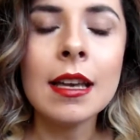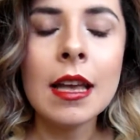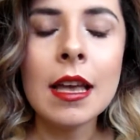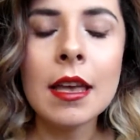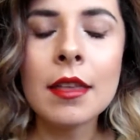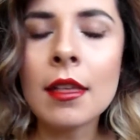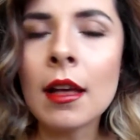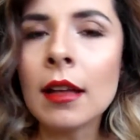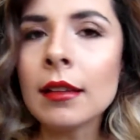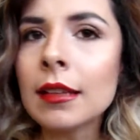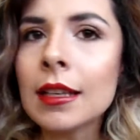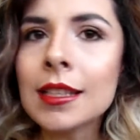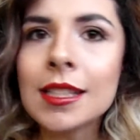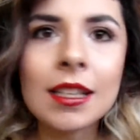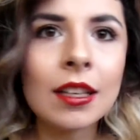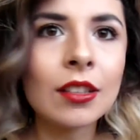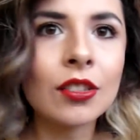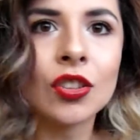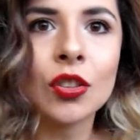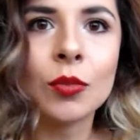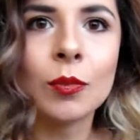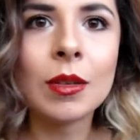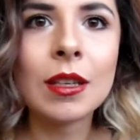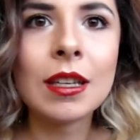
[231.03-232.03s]
That has got
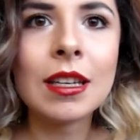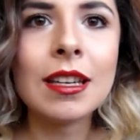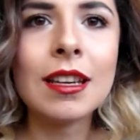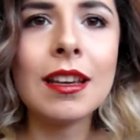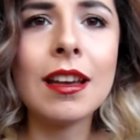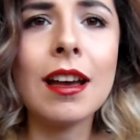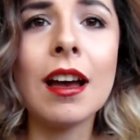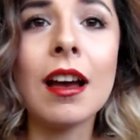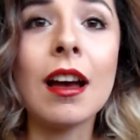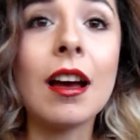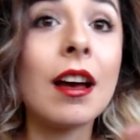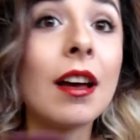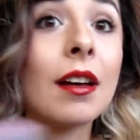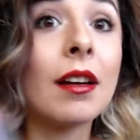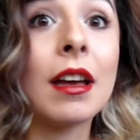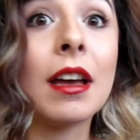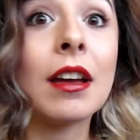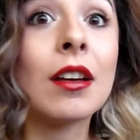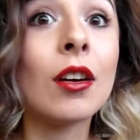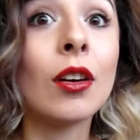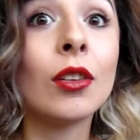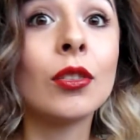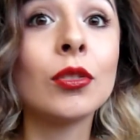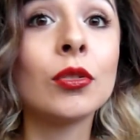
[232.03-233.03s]
to be uh, a
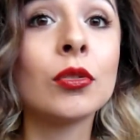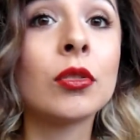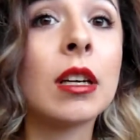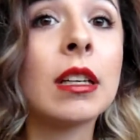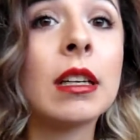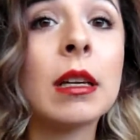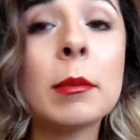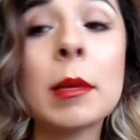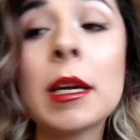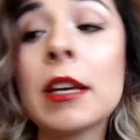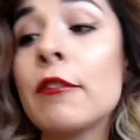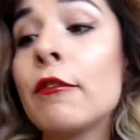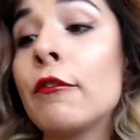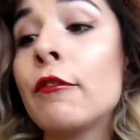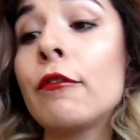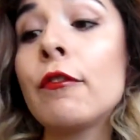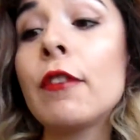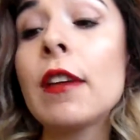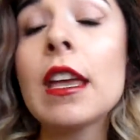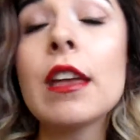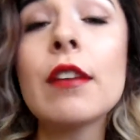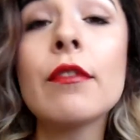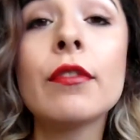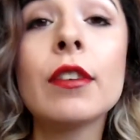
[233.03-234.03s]
contour. And my
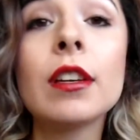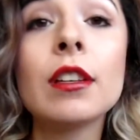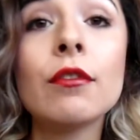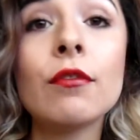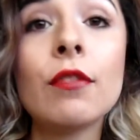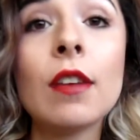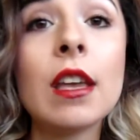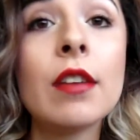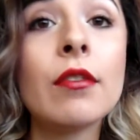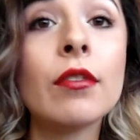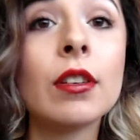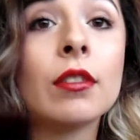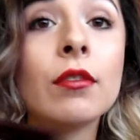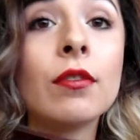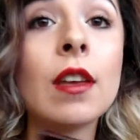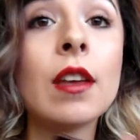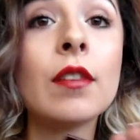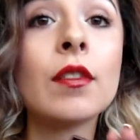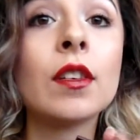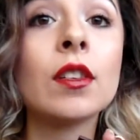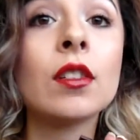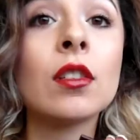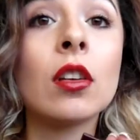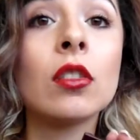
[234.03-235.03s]
favorite, favorite,
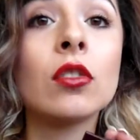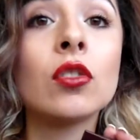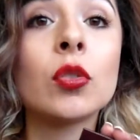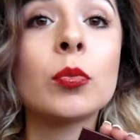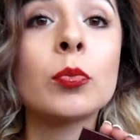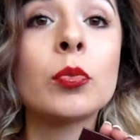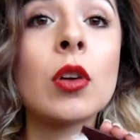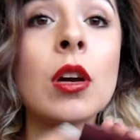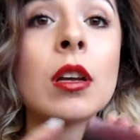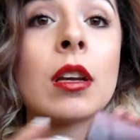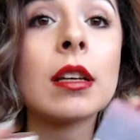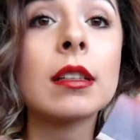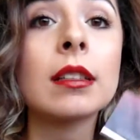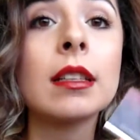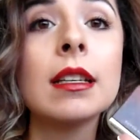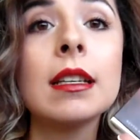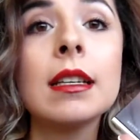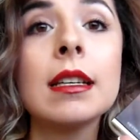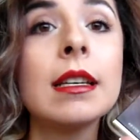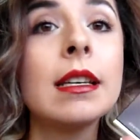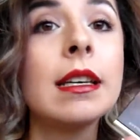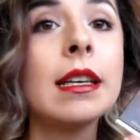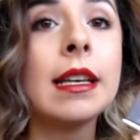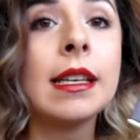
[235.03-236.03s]
favorite contour product
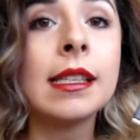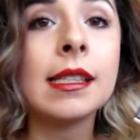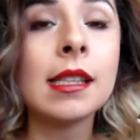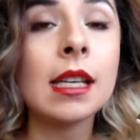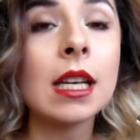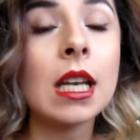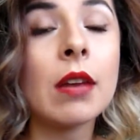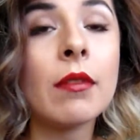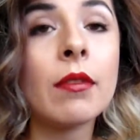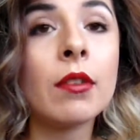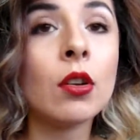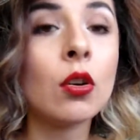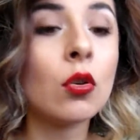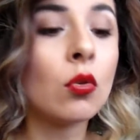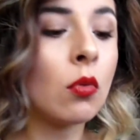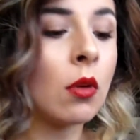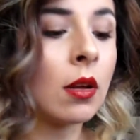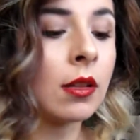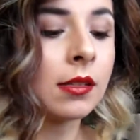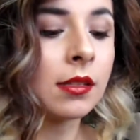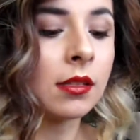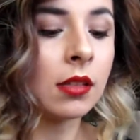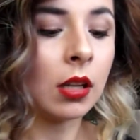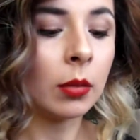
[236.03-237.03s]
is the Kevyn
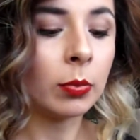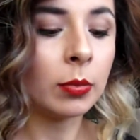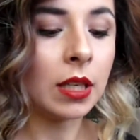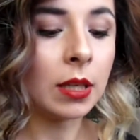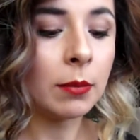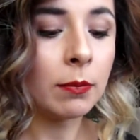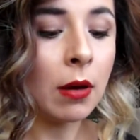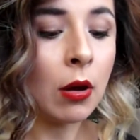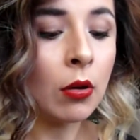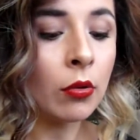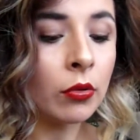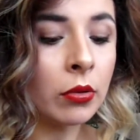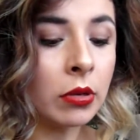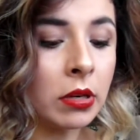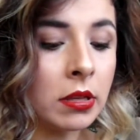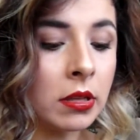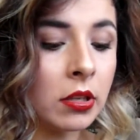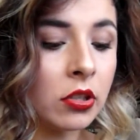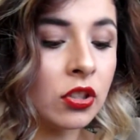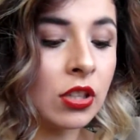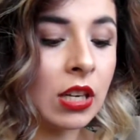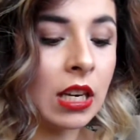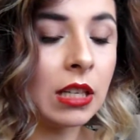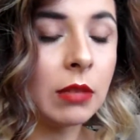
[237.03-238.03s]
Aucoin Sculpting Powder in the
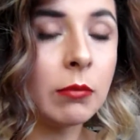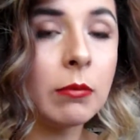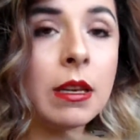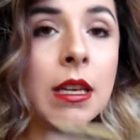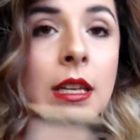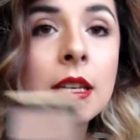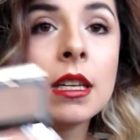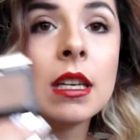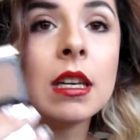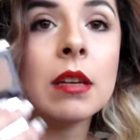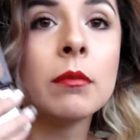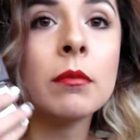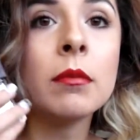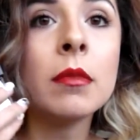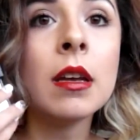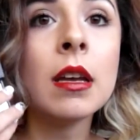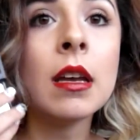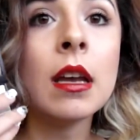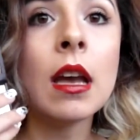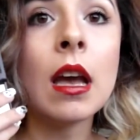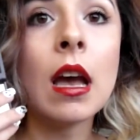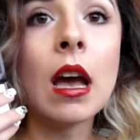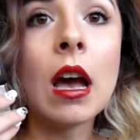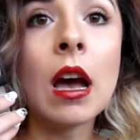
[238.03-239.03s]
shade Medium.
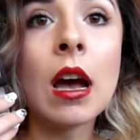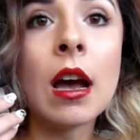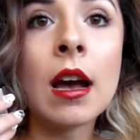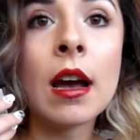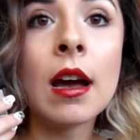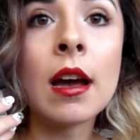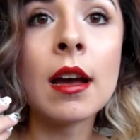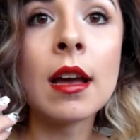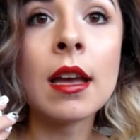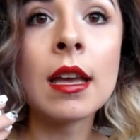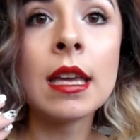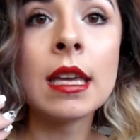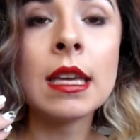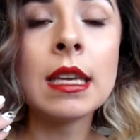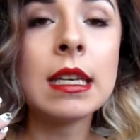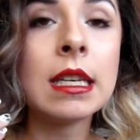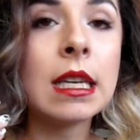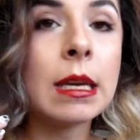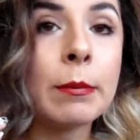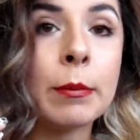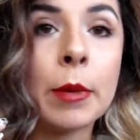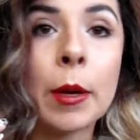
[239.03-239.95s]
I am